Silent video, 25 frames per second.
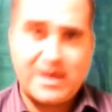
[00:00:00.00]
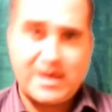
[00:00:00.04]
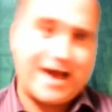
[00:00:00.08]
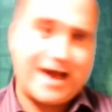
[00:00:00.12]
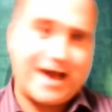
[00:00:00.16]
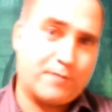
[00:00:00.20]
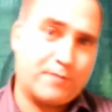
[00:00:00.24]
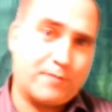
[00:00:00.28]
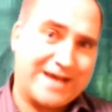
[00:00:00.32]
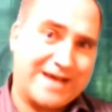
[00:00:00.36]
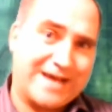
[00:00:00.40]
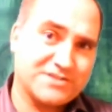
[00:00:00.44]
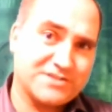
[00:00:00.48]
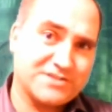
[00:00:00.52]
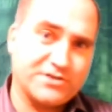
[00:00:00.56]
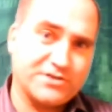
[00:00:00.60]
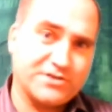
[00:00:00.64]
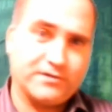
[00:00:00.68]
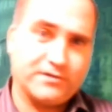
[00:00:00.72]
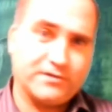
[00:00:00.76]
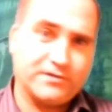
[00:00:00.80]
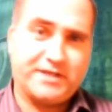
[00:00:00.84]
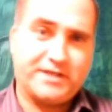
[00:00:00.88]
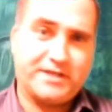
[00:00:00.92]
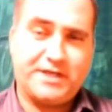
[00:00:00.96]
how
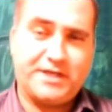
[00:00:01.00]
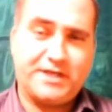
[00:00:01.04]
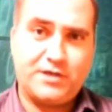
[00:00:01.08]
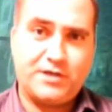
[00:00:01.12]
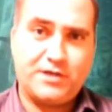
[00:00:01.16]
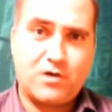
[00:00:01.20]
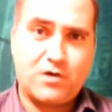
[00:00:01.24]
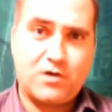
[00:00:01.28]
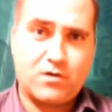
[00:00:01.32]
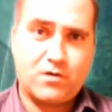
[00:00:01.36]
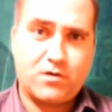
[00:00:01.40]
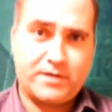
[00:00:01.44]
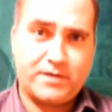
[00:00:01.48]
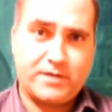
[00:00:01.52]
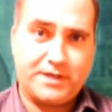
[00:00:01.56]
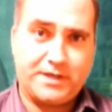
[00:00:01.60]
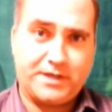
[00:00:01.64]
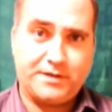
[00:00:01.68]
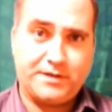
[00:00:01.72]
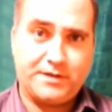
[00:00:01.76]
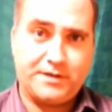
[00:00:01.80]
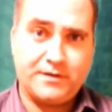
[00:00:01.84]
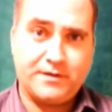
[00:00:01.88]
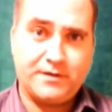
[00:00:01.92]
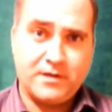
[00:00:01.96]
passionately
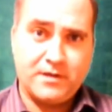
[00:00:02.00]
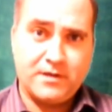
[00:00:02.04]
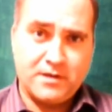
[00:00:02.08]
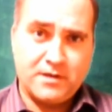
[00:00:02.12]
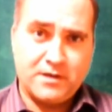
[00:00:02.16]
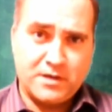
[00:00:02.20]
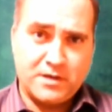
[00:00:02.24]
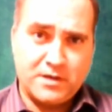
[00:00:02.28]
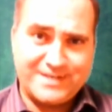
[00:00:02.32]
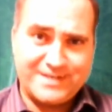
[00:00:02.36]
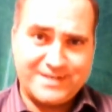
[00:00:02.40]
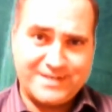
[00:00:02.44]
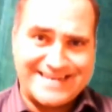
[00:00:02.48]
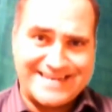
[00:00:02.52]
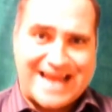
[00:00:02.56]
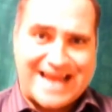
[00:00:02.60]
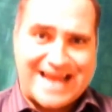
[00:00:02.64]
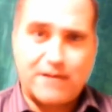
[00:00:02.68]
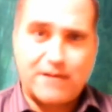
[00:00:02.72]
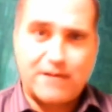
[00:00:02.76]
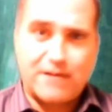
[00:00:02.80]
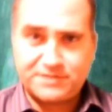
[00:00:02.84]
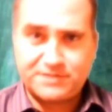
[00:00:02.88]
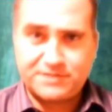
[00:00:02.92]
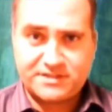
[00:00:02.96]
he
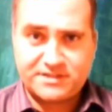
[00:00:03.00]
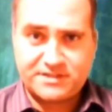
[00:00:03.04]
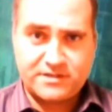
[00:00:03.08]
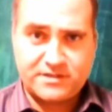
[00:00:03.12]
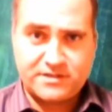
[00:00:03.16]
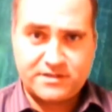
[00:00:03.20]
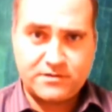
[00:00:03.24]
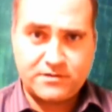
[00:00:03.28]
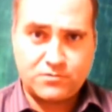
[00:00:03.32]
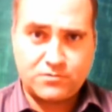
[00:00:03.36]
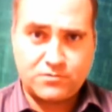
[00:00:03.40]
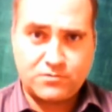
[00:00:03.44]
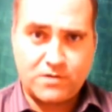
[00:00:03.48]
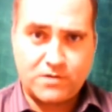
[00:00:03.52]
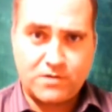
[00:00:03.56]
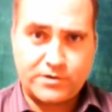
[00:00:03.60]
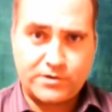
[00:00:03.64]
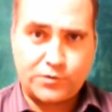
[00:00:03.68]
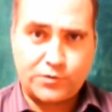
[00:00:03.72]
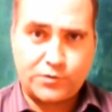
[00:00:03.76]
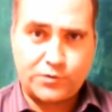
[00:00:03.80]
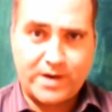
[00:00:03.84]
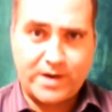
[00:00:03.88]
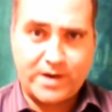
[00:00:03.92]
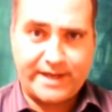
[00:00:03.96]
denounced
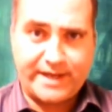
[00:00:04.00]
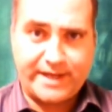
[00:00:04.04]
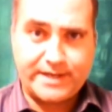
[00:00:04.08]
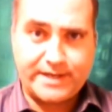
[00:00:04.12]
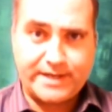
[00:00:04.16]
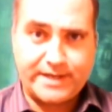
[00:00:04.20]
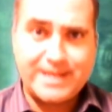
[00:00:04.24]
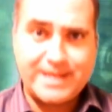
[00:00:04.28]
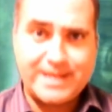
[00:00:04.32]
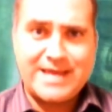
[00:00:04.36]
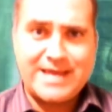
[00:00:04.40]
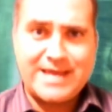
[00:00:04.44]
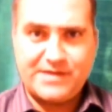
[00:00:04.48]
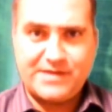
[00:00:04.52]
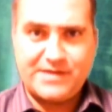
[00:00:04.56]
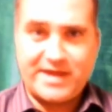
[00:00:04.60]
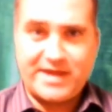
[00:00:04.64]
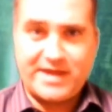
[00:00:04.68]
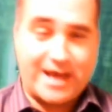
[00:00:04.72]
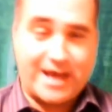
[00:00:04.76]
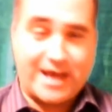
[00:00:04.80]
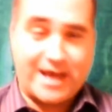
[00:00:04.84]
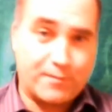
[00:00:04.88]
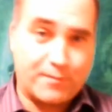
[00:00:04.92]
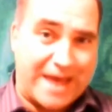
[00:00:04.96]
Ronald Reagan, and
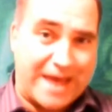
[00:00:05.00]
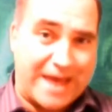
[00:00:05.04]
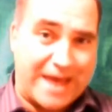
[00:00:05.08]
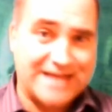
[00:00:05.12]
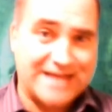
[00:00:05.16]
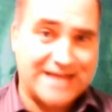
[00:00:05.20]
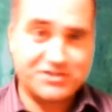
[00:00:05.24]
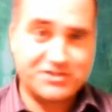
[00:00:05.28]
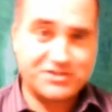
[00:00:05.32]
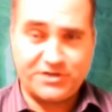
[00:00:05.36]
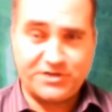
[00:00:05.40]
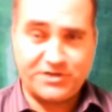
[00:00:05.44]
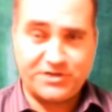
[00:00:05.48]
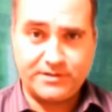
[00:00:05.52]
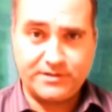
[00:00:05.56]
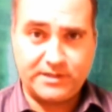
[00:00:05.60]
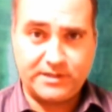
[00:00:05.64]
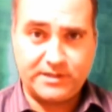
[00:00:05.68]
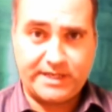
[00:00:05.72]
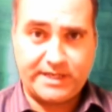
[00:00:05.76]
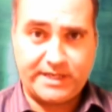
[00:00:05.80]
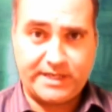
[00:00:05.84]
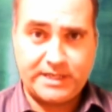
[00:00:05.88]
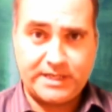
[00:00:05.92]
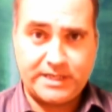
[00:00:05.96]
then how
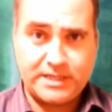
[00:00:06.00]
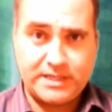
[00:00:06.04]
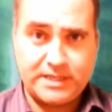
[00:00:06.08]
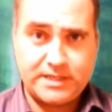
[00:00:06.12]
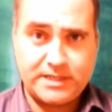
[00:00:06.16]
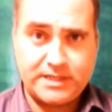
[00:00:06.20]
passionately